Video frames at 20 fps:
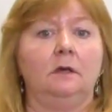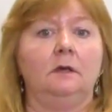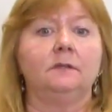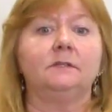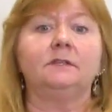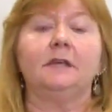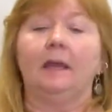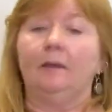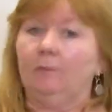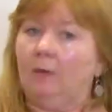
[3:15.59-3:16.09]

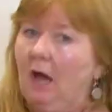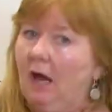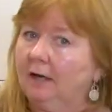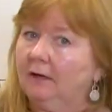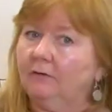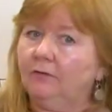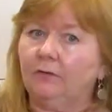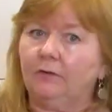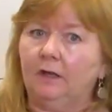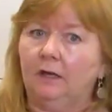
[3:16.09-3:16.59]
Same kind
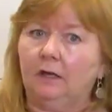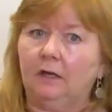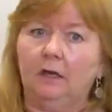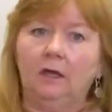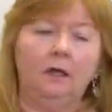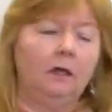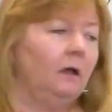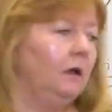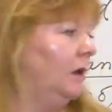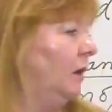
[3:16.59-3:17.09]
of
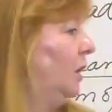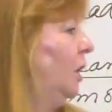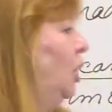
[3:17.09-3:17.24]
thinking.